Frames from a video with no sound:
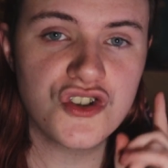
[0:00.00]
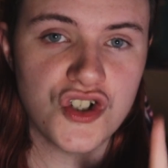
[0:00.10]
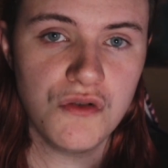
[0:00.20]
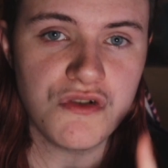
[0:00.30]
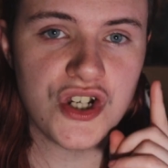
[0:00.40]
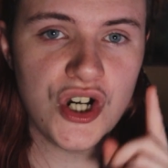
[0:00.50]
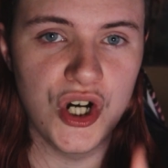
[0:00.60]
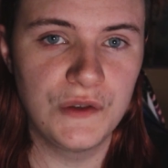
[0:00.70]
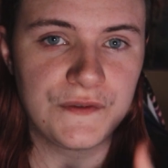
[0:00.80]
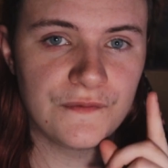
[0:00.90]
don't
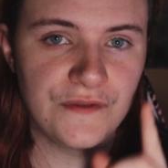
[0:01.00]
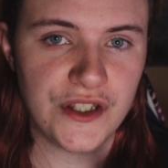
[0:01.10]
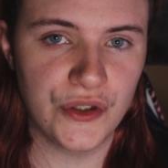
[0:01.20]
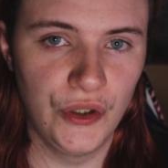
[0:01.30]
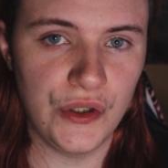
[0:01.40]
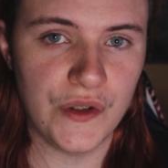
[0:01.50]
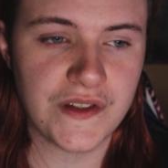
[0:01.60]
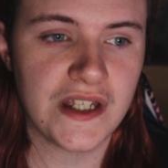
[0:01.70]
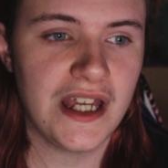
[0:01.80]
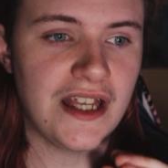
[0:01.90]

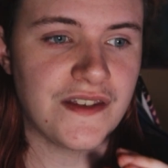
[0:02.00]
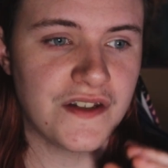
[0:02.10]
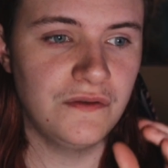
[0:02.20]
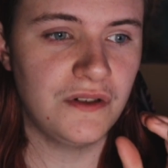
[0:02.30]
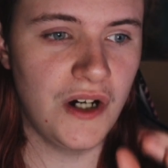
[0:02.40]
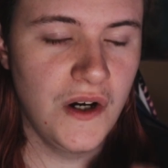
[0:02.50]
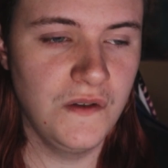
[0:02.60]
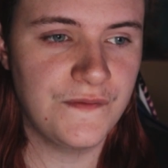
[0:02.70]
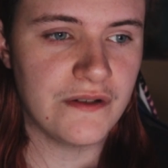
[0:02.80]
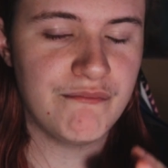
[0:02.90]
over-record and don't
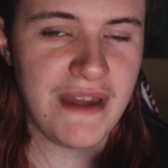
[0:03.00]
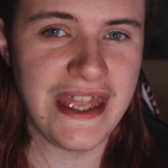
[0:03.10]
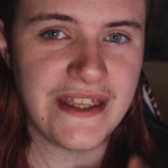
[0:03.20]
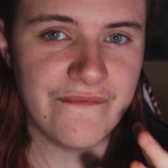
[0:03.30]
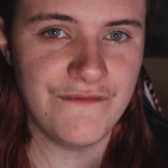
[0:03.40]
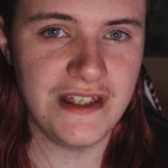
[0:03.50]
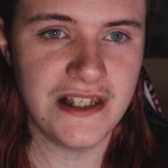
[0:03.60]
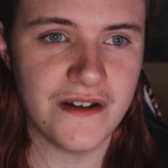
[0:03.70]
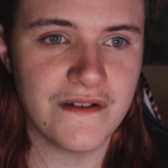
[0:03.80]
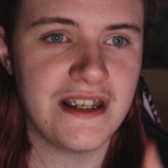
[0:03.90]
over-make
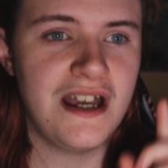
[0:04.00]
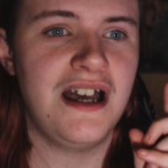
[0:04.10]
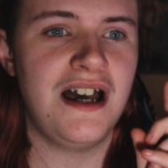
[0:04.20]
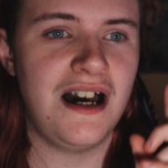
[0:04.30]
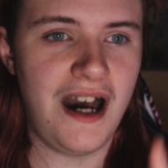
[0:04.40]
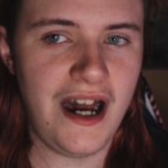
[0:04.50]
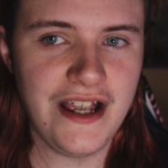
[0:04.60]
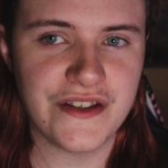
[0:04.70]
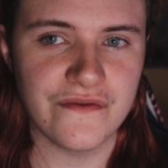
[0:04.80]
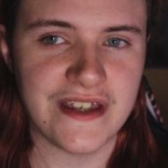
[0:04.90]
videos.
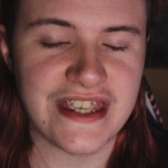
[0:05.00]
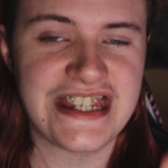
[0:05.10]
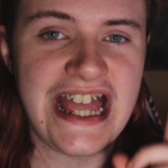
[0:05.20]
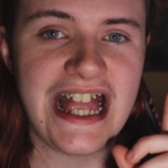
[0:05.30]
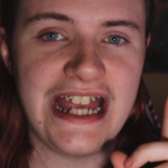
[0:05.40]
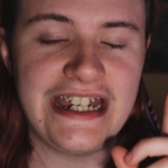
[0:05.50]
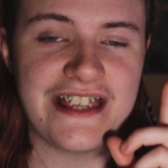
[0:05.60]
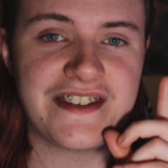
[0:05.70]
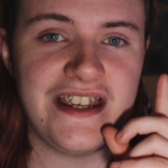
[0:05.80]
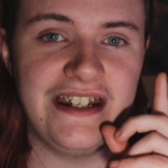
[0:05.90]
I do this, and
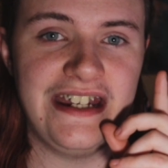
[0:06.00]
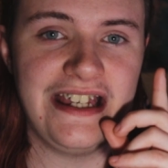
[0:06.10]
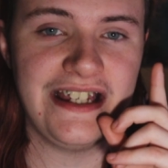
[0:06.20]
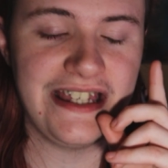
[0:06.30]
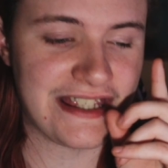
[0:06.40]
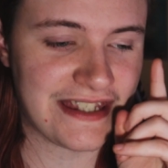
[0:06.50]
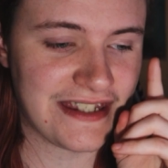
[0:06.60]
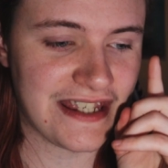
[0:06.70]
it's